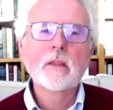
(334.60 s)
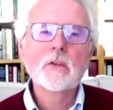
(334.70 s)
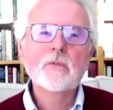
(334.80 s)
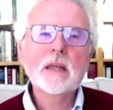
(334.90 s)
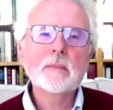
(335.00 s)

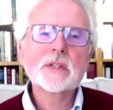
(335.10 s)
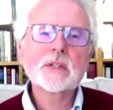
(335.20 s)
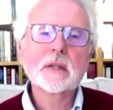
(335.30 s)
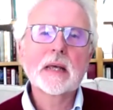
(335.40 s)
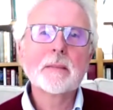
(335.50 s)
The
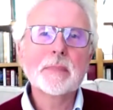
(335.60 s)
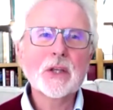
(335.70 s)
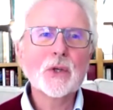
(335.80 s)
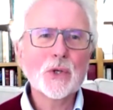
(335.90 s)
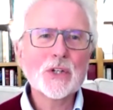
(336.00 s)
famous
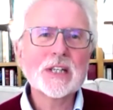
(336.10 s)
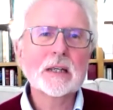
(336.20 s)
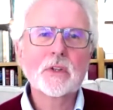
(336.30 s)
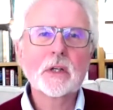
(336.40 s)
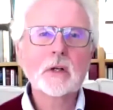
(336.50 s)
ambiguity
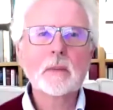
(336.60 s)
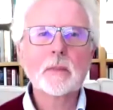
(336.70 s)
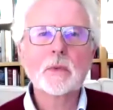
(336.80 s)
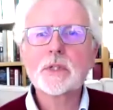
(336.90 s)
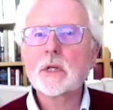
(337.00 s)
of the
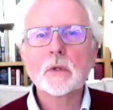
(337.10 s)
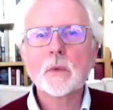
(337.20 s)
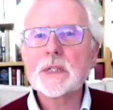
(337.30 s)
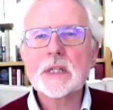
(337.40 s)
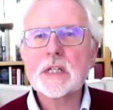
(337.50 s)
agreement was not
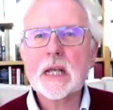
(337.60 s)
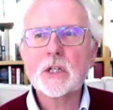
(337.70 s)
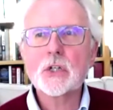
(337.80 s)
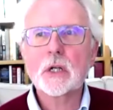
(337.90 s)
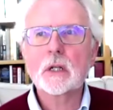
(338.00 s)
always
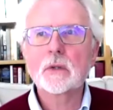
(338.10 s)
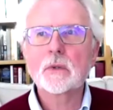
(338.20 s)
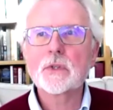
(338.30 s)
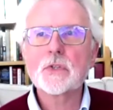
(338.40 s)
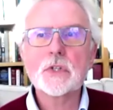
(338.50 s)
intentional
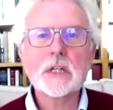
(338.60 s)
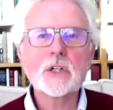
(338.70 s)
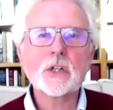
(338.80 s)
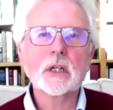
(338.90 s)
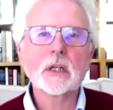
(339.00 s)
or
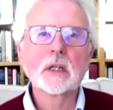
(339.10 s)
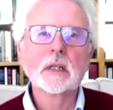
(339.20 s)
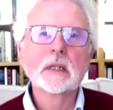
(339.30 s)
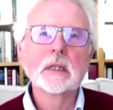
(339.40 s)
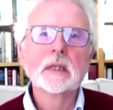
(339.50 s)
strategic.
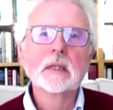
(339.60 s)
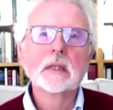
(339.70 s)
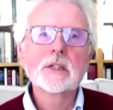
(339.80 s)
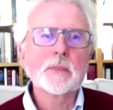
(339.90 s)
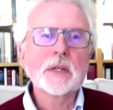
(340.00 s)

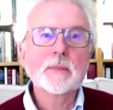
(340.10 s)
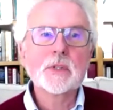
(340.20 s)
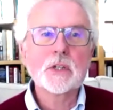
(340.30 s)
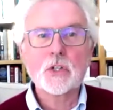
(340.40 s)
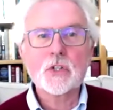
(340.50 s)

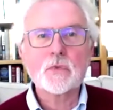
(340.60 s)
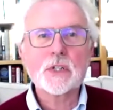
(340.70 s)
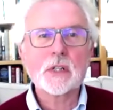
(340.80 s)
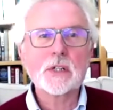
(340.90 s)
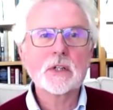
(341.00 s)
Sometimes it just
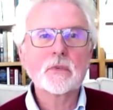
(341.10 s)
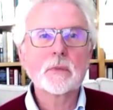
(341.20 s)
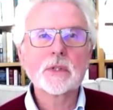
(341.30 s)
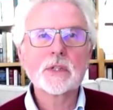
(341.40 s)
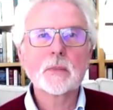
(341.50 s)
resulted
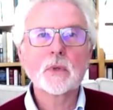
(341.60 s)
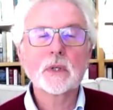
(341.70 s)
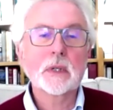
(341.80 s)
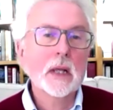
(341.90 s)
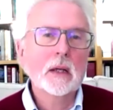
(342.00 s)
from a
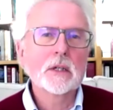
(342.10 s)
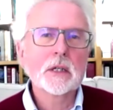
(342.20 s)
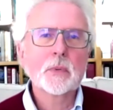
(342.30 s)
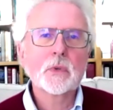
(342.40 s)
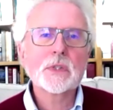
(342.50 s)
somewhat
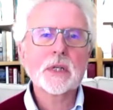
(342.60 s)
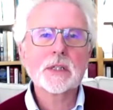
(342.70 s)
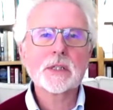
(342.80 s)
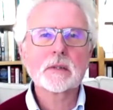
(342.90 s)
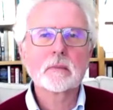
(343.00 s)
chaotic
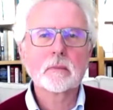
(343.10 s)
process.